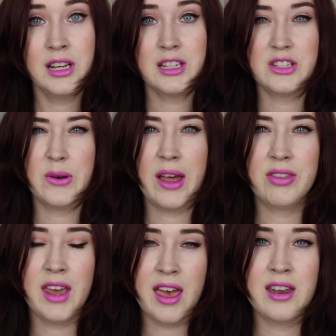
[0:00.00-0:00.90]
So at
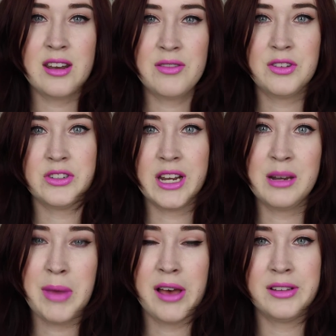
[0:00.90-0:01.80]
the end, if there's any
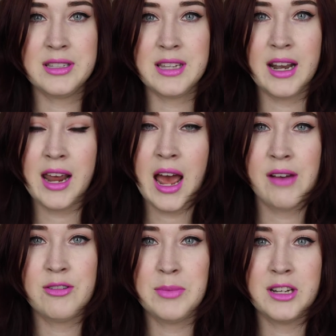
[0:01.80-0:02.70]
palettes that I
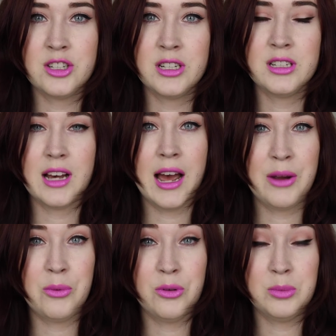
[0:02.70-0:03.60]
haven't mentioned, I
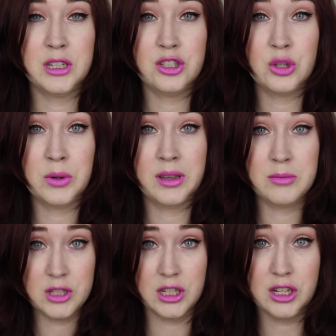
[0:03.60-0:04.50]
will be showing them
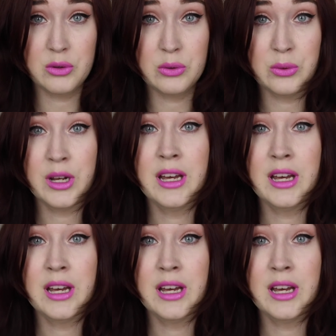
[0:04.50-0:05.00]
to you.